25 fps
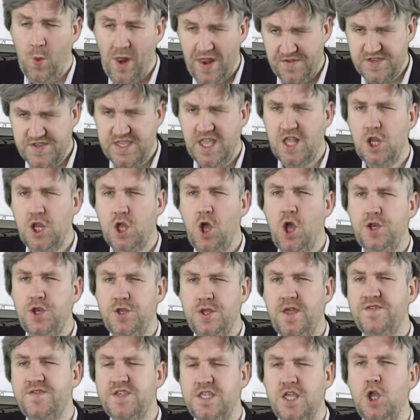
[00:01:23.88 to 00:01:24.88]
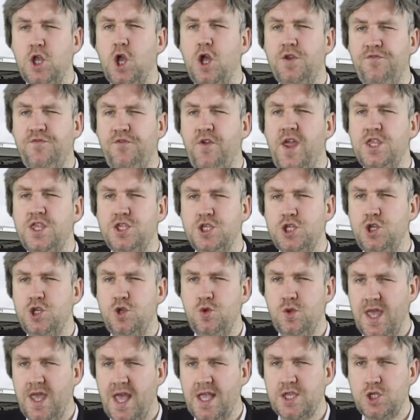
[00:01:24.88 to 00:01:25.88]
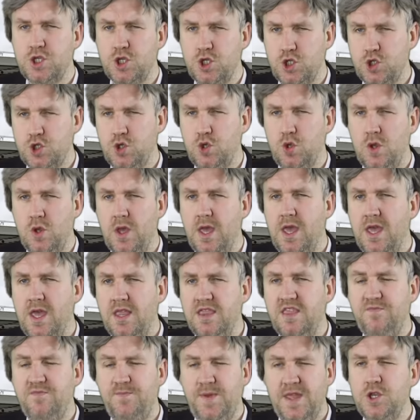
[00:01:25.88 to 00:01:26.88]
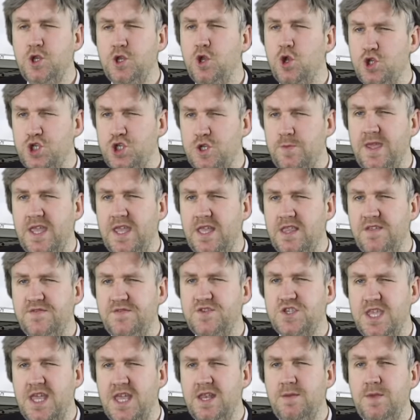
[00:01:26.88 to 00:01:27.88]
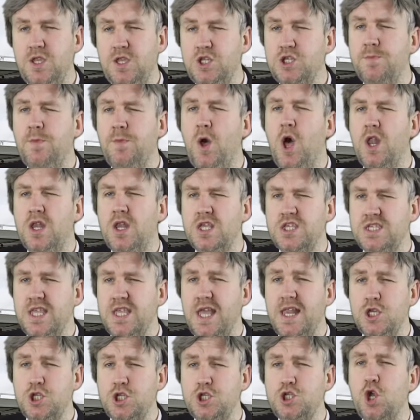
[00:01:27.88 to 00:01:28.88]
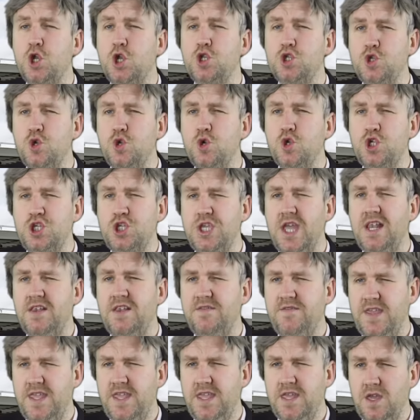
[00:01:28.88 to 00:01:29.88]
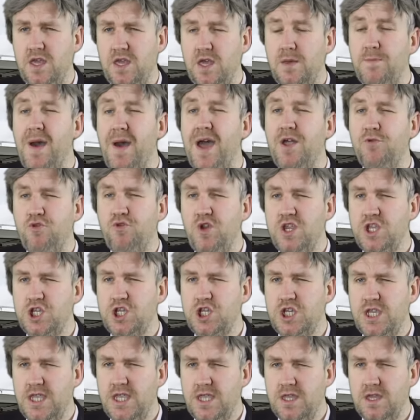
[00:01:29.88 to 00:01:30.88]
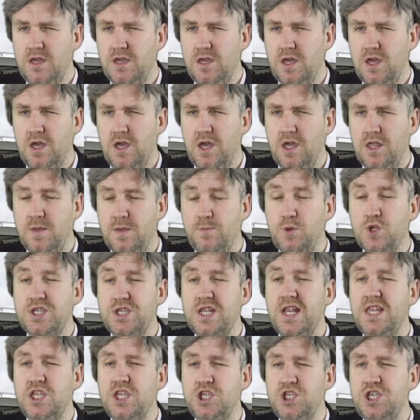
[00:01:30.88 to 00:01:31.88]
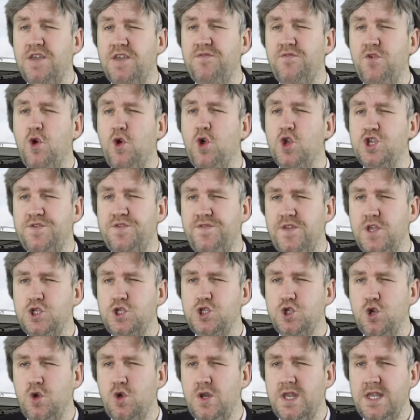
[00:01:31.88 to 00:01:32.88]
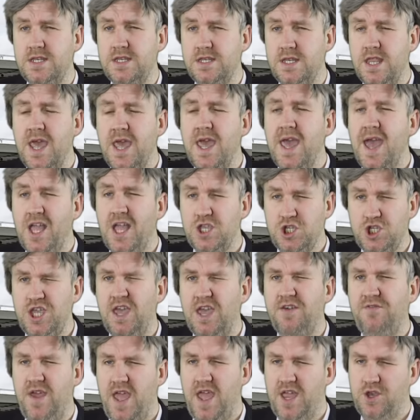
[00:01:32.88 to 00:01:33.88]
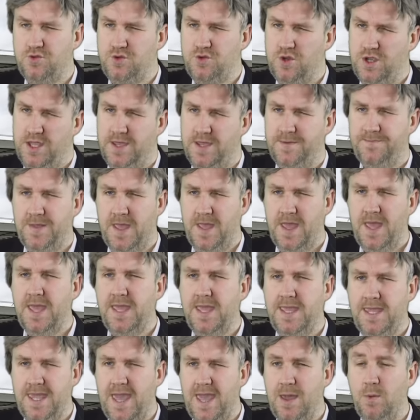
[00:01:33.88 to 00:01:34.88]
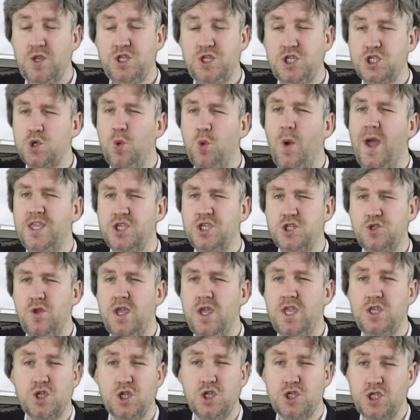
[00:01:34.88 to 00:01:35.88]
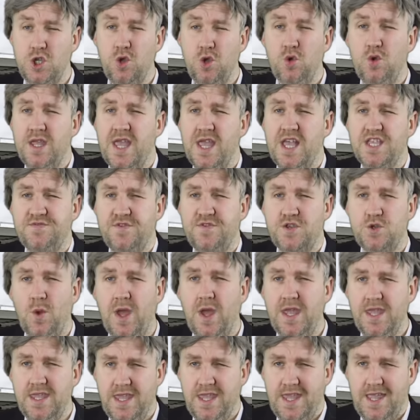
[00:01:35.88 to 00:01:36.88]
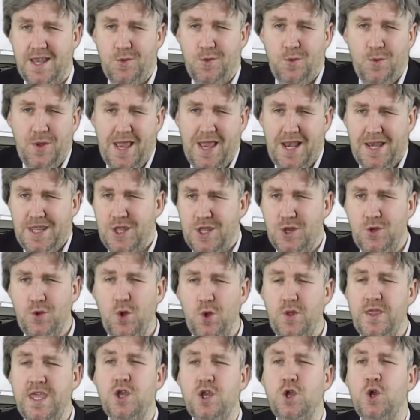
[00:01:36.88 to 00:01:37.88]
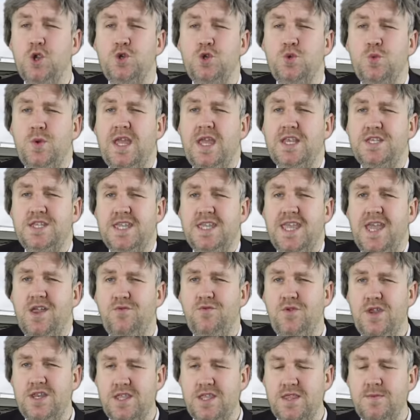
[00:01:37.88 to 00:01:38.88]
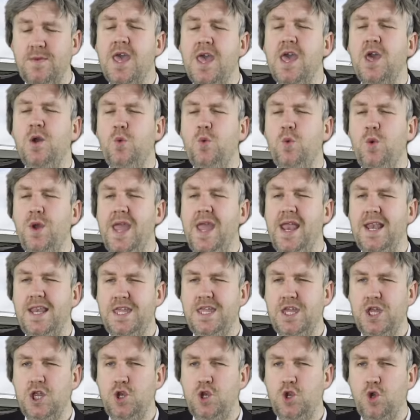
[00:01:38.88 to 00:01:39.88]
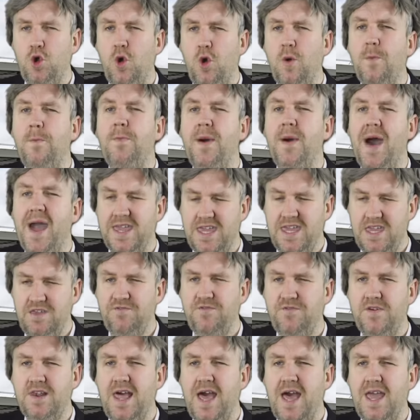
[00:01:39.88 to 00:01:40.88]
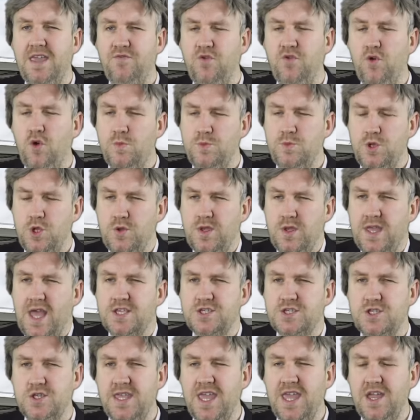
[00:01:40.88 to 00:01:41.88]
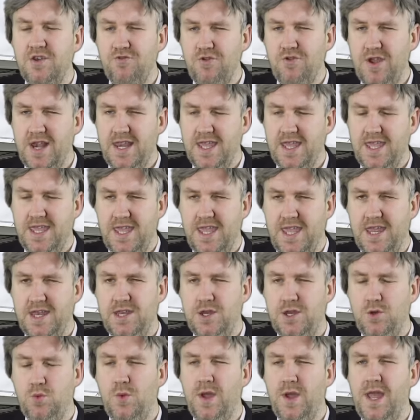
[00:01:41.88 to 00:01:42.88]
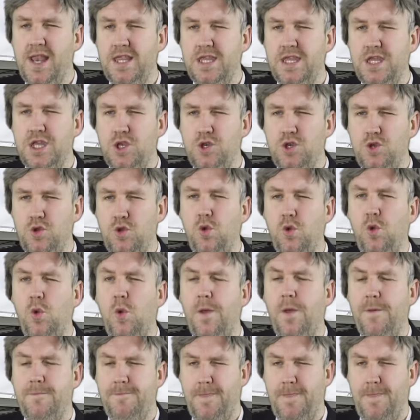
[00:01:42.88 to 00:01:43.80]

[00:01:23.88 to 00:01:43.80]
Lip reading: Well, I've still got friends at Newcastle, so they've been good to me and they've sent me Jamal Acelis, John Joe Shelby, Matt Ritchie, the Brazilian Jeff Horsfield, Joe Linton and Jeff Hendrick. Yeah, which is quite strange because he only asked for Dwight Keane. Well, you know, they couldn't wait to get rid of them. Well, you know, baggy for life, hope Newcastle get relegated. Well, you know.